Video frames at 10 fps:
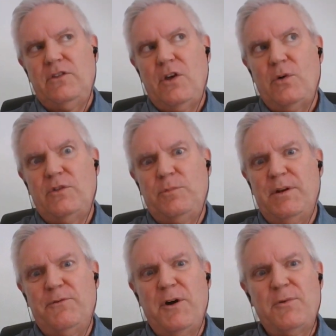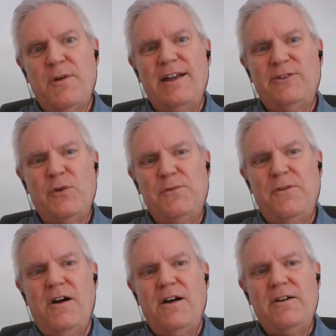So it's been a fun ride so
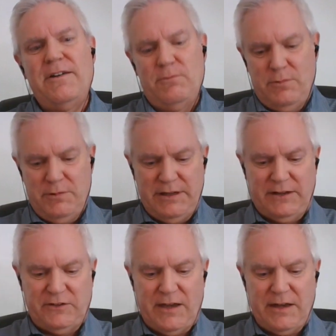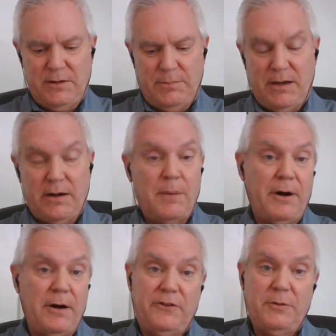far, and we're really excited about our
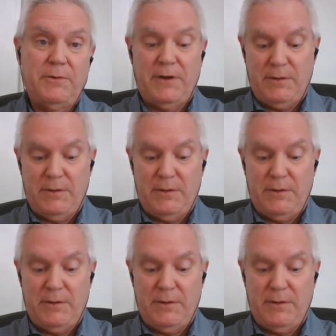partnership with